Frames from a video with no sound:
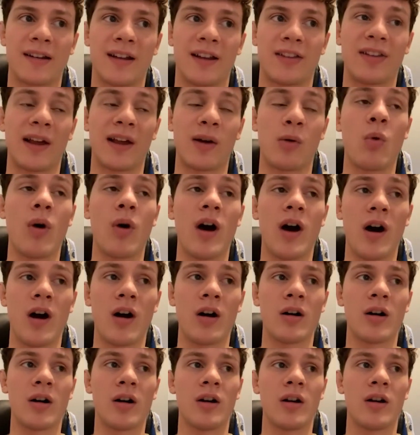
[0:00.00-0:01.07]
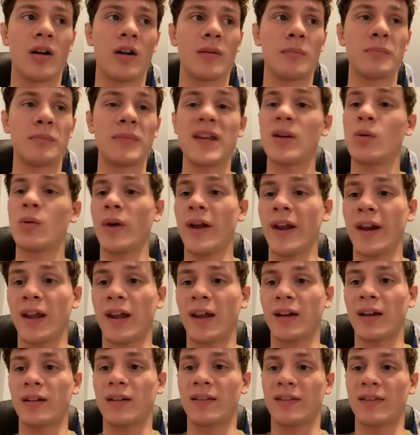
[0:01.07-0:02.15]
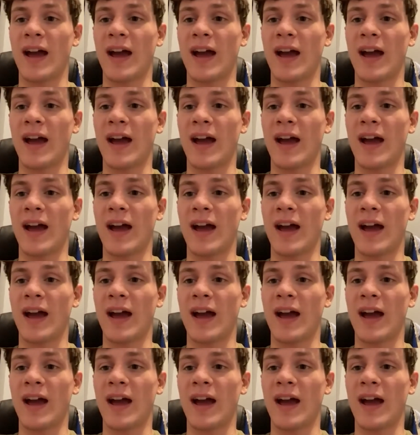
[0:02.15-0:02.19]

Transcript: It's like, well, me winning,